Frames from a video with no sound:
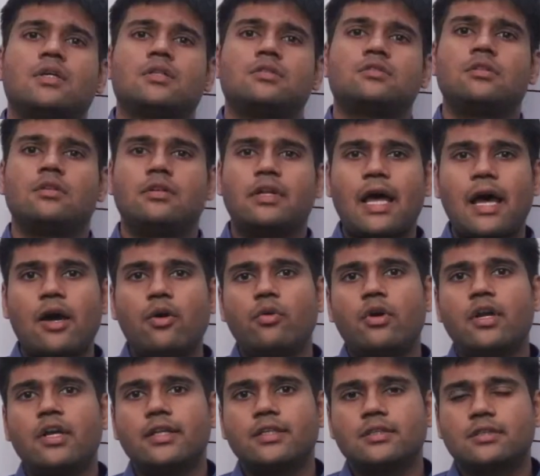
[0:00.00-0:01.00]
So now
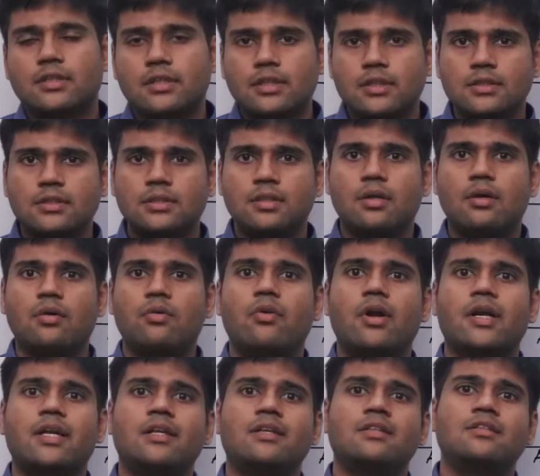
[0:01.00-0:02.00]
we'll discuss
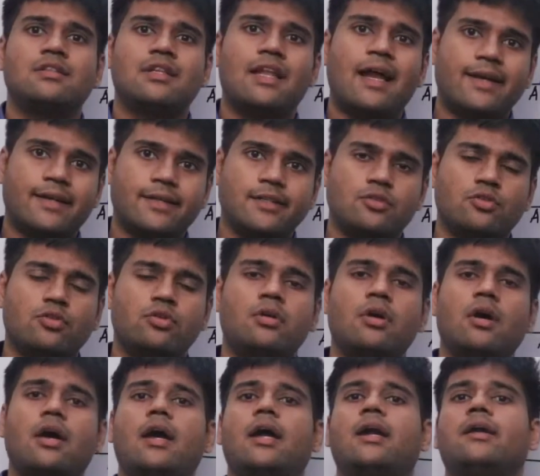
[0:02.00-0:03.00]
what is latitude
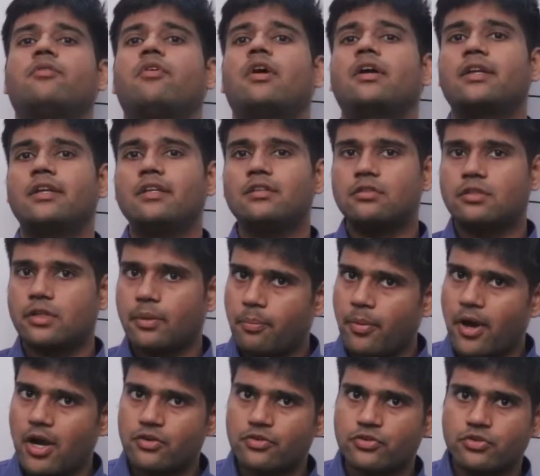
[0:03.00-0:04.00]
and what is
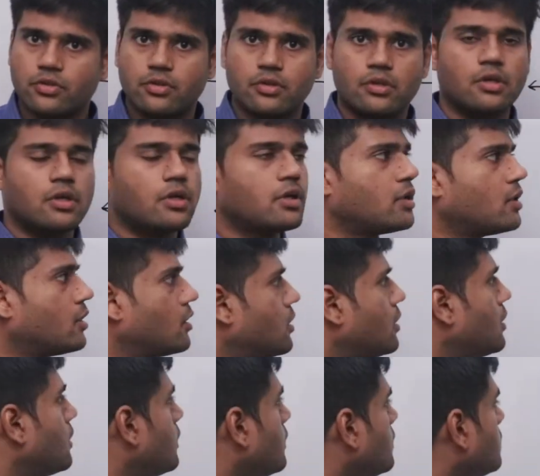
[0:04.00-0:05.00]
departure.
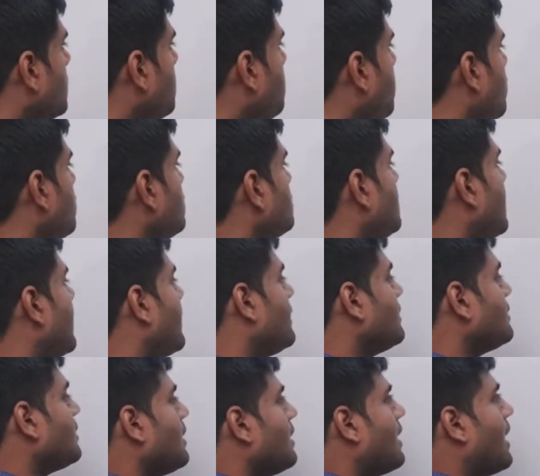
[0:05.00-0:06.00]
Suppose there
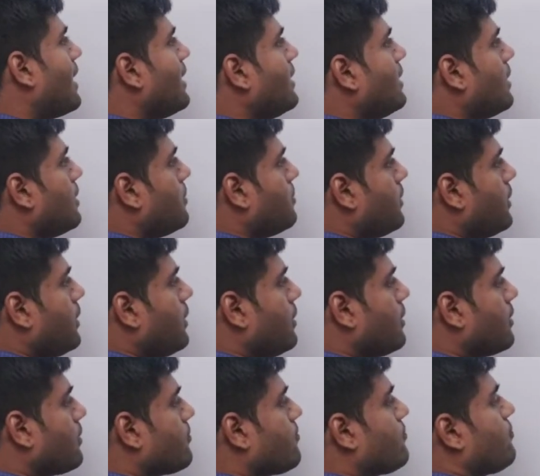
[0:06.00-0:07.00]
is a line AB
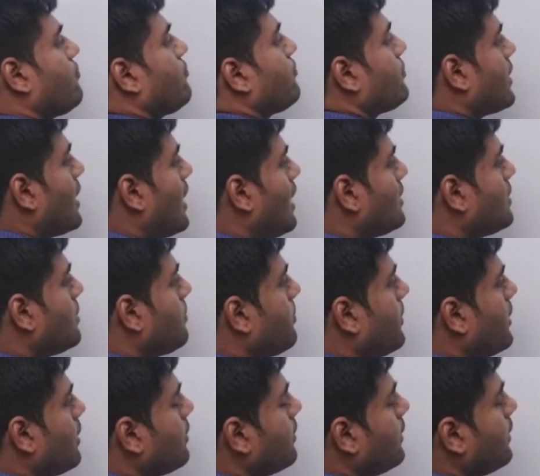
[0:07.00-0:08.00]
and the
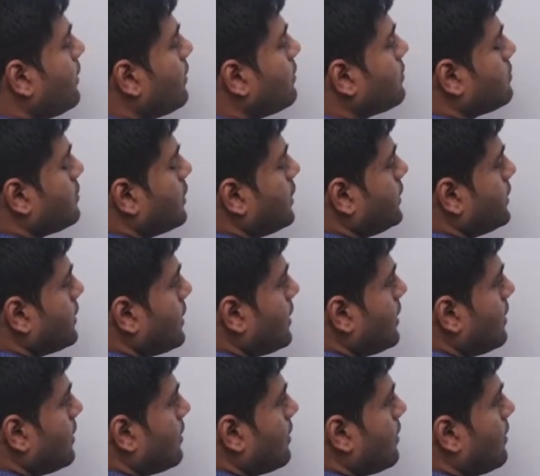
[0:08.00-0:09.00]
bearing is
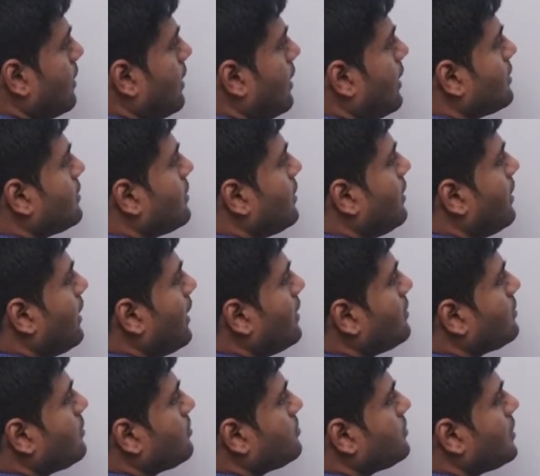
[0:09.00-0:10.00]
theta and the
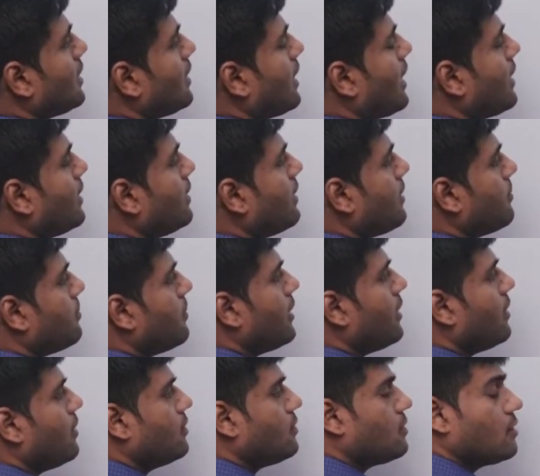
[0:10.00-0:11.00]
length of the line
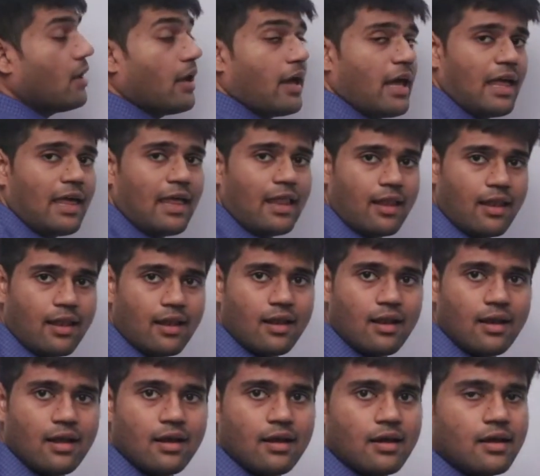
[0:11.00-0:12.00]
AB is L.
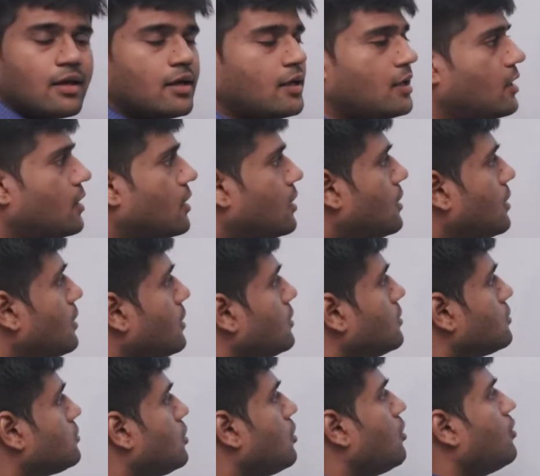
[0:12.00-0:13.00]

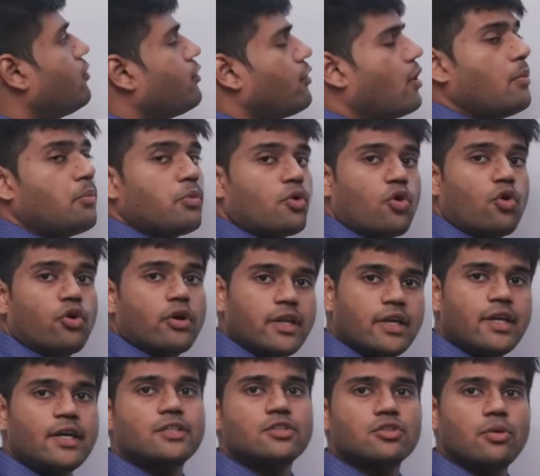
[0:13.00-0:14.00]
So from
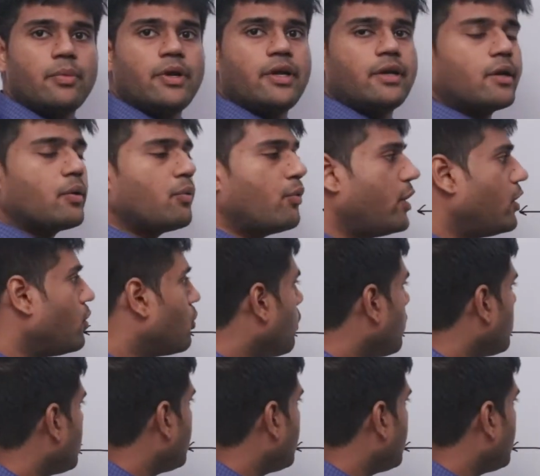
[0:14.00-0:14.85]
coordinate geometry we know